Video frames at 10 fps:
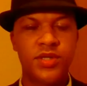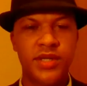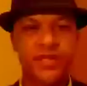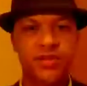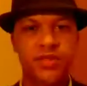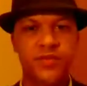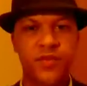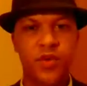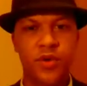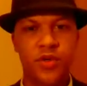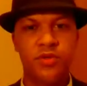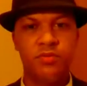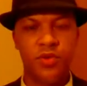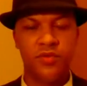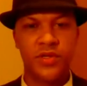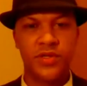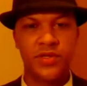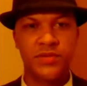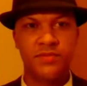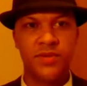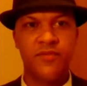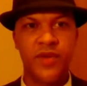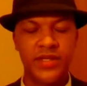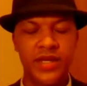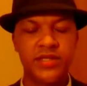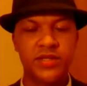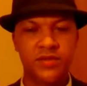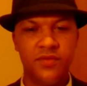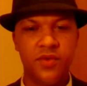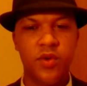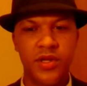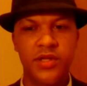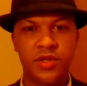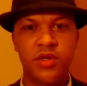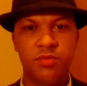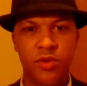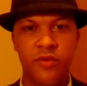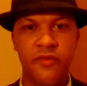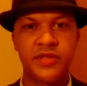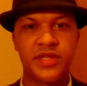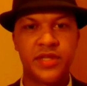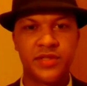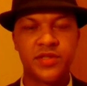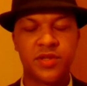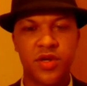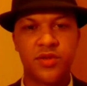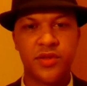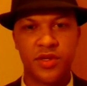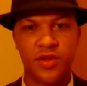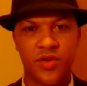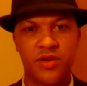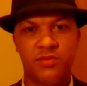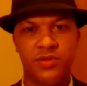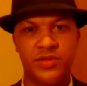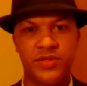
has at least 4 good movies. Fantastic Four needs a good movie that isn't called The Incredibles.